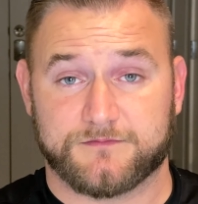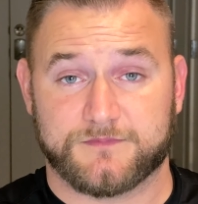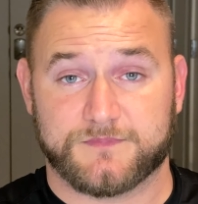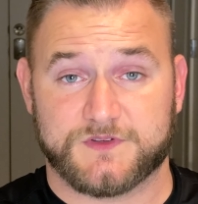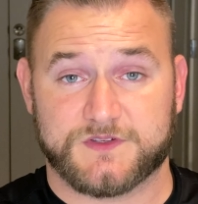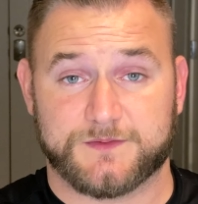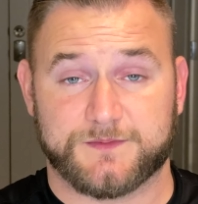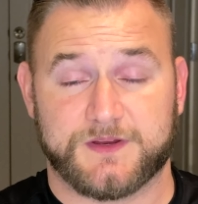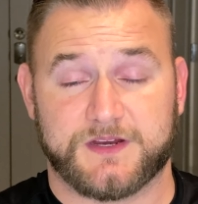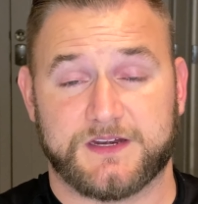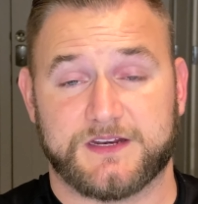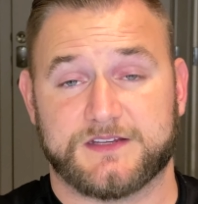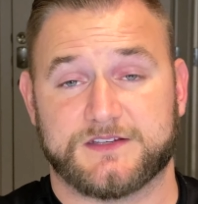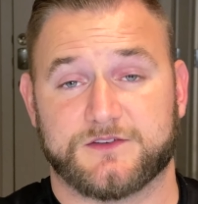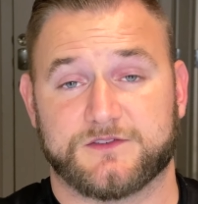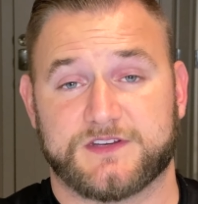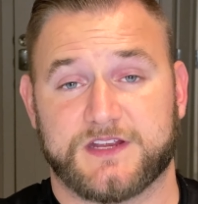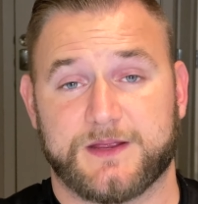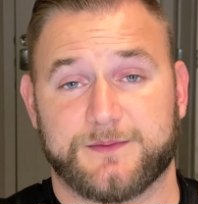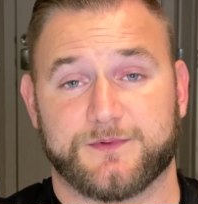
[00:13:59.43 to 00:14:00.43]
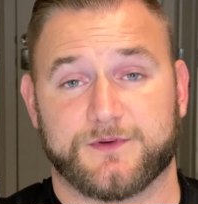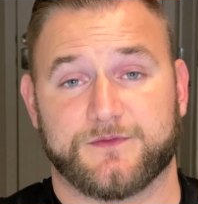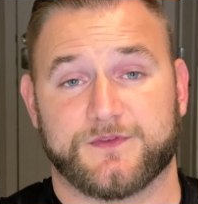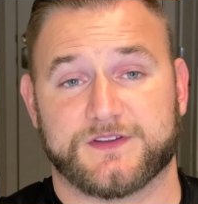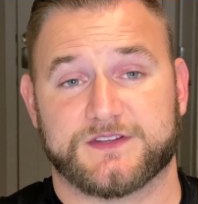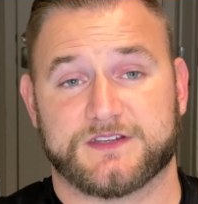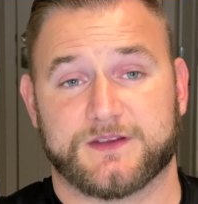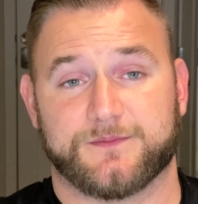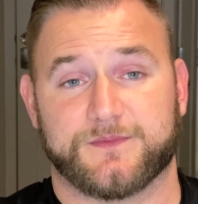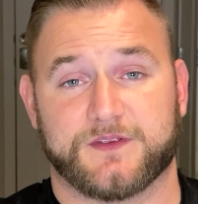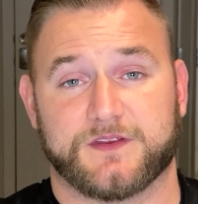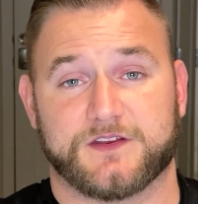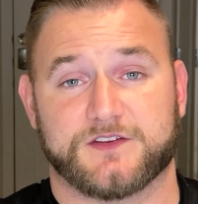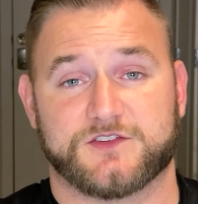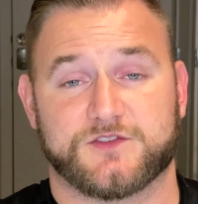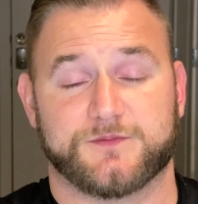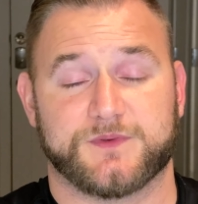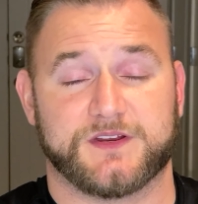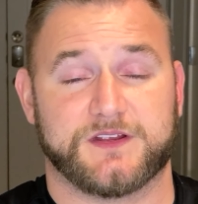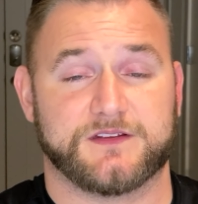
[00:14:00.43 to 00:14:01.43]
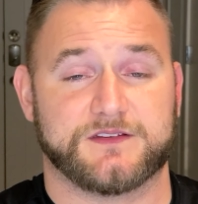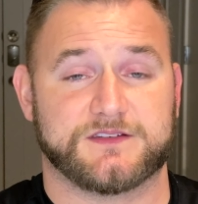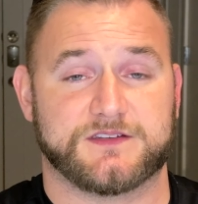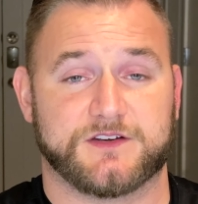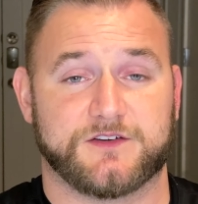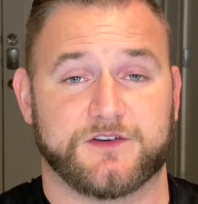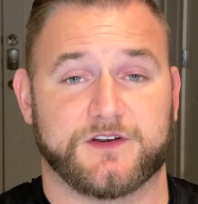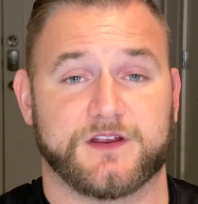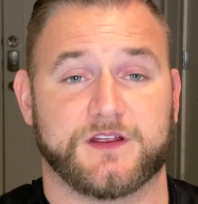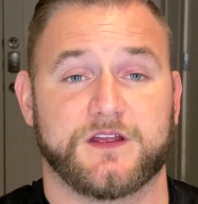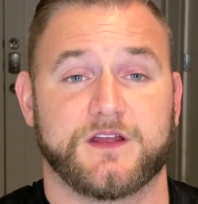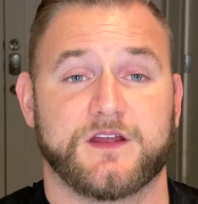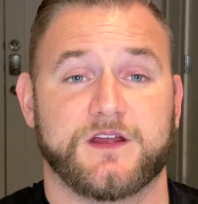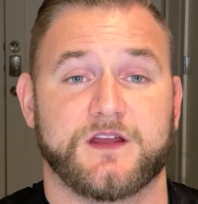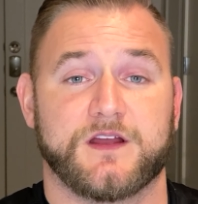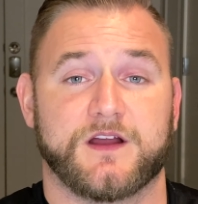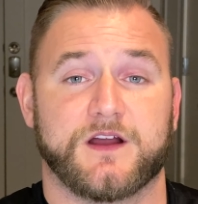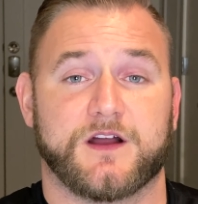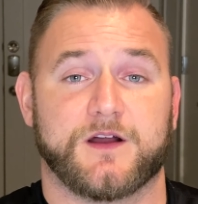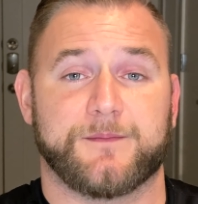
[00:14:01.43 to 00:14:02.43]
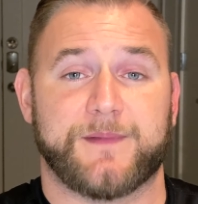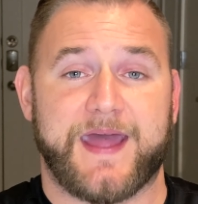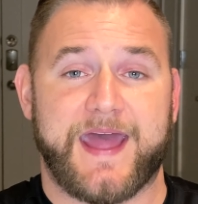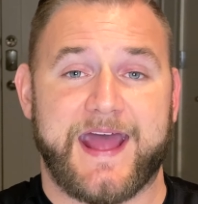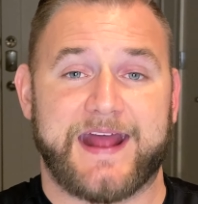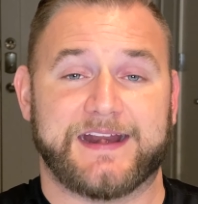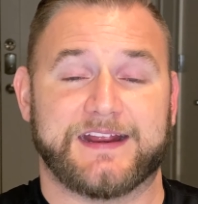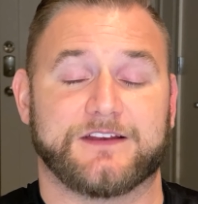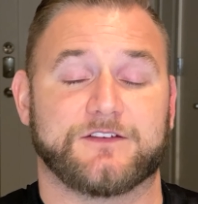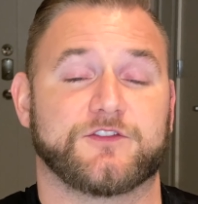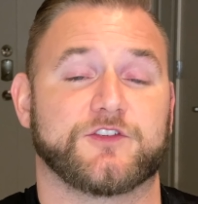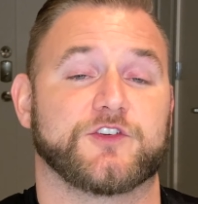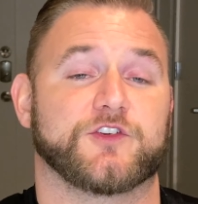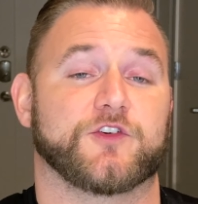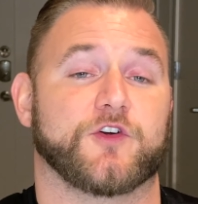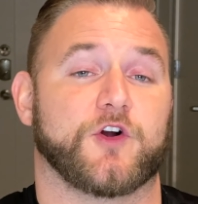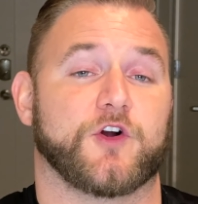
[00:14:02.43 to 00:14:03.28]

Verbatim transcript: some kinesio tape or if it's something that you've been considering um, adding to your